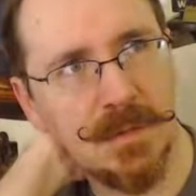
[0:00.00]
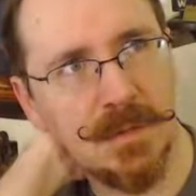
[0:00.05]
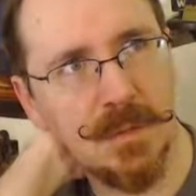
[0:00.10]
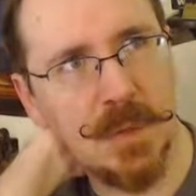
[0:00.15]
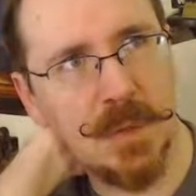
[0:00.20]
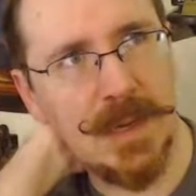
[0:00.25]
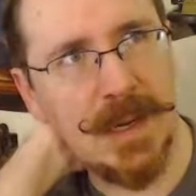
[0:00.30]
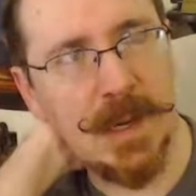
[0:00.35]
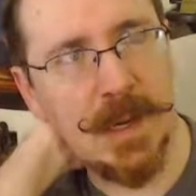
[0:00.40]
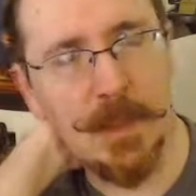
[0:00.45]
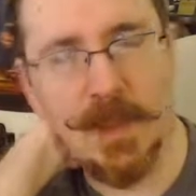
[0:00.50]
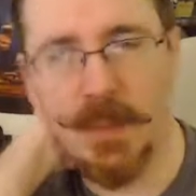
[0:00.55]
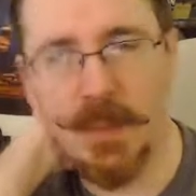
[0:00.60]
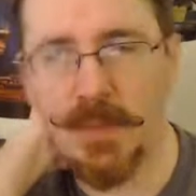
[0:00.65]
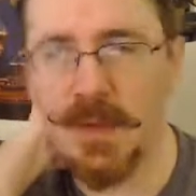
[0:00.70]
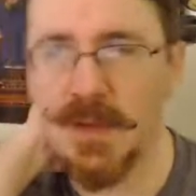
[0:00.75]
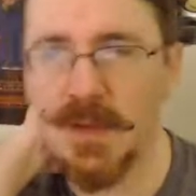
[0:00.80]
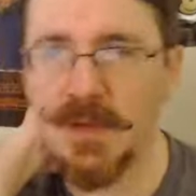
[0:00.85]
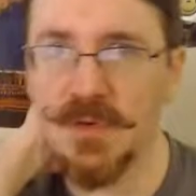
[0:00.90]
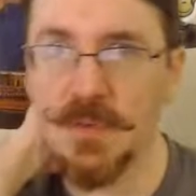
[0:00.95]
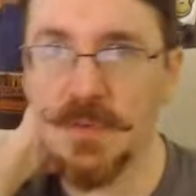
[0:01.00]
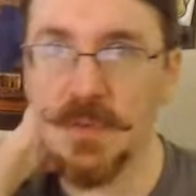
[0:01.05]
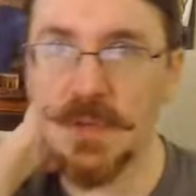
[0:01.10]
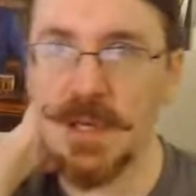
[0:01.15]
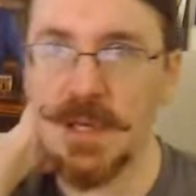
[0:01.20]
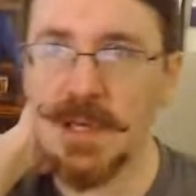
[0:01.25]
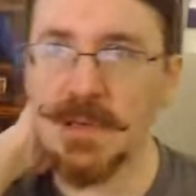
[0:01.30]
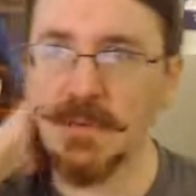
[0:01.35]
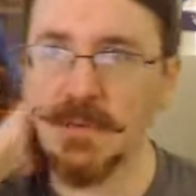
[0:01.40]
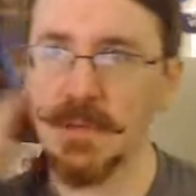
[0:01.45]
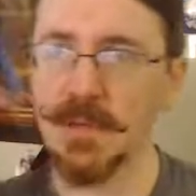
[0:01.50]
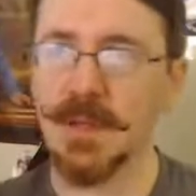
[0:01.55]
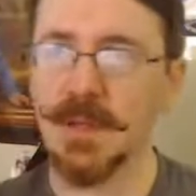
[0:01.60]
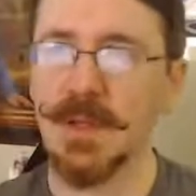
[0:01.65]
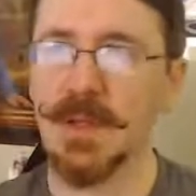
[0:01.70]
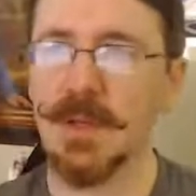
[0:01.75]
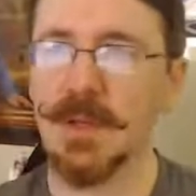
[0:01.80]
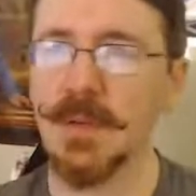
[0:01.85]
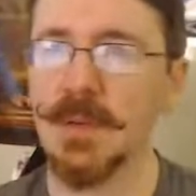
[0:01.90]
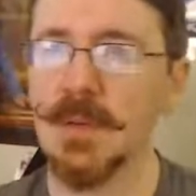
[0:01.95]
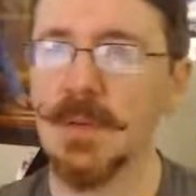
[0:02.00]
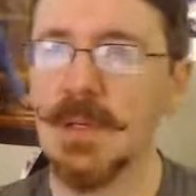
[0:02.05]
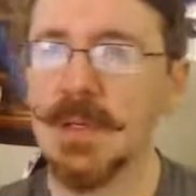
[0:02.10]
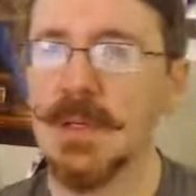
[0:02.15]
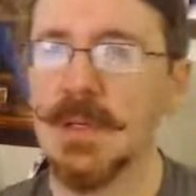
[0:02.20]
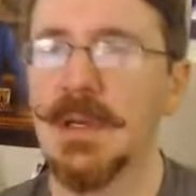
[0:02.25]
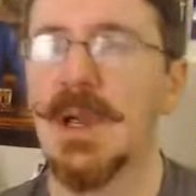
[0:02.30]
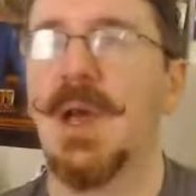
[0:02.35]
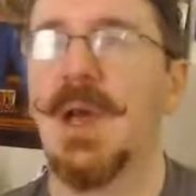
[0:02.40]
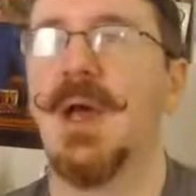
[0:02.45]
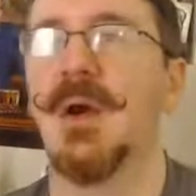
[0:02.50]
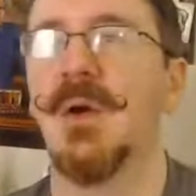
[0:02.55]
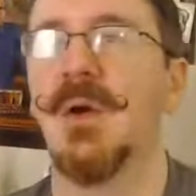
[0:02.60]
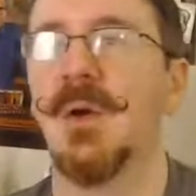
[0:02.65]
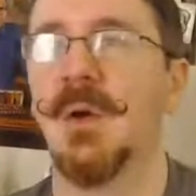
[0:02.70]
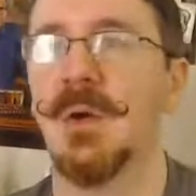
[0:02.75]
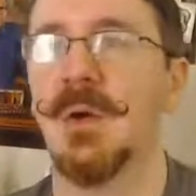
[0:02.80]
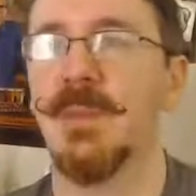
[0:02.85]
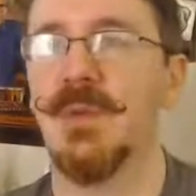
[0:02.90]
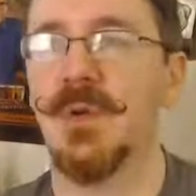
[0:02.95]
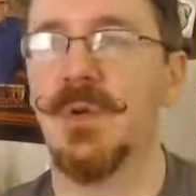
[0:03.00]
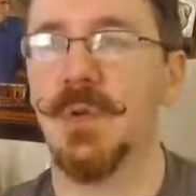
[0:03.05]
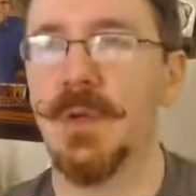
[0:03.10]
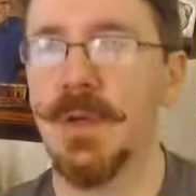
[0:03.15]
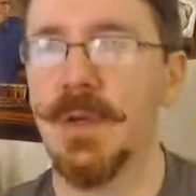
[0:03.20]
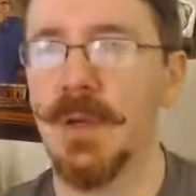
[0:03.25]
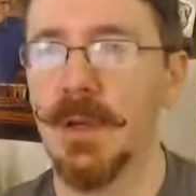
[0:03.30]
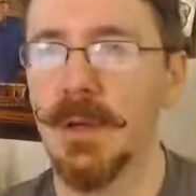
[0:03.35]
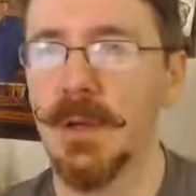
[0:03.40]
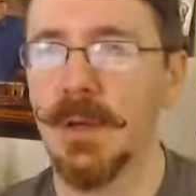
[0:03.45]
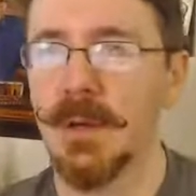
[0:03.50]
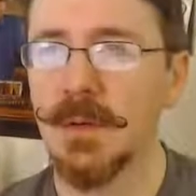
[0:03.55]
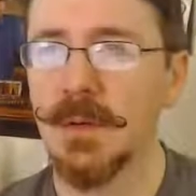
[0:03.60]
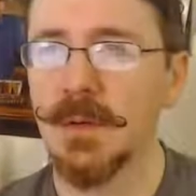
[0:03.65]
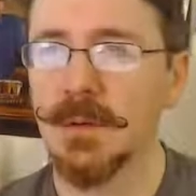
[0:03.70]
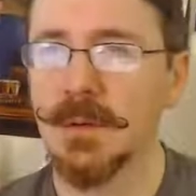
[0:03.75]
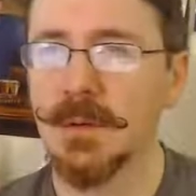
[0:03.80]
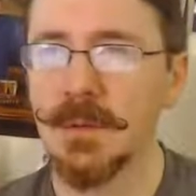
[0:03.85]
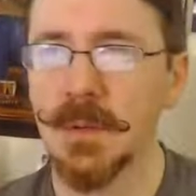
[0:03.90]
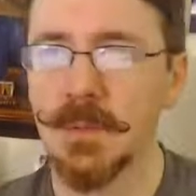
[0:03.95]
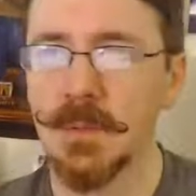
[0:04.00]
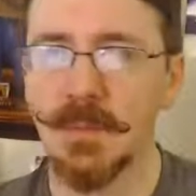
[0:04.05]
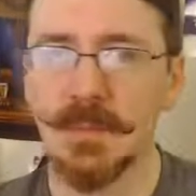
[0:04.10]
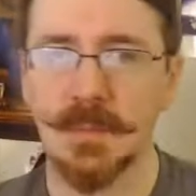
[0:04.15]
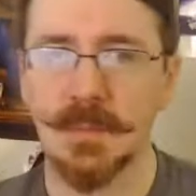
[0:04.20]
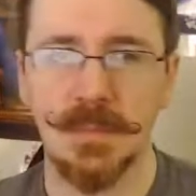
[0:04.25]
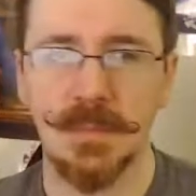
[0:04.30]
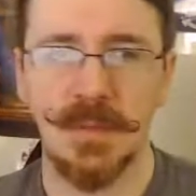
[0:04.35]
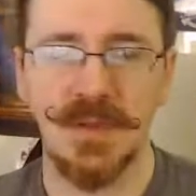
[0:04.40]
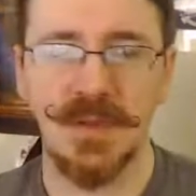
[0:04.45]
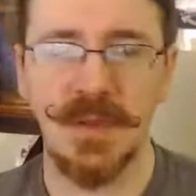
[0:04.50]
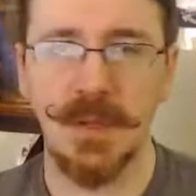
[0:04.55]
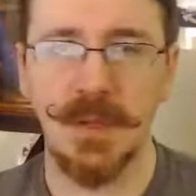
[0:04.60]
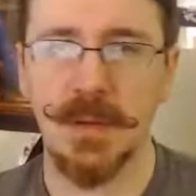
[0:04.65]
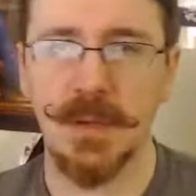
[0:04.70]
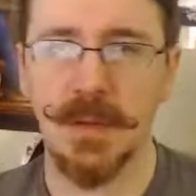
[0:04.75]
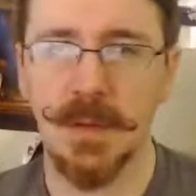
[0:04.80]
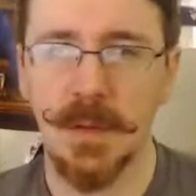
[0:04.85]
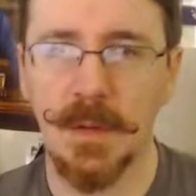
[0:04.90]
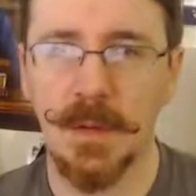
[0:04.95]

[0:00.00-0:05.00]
Wow, my brain doesn't work ever. Thank you. I don't know what I'm doing. Oh, thing.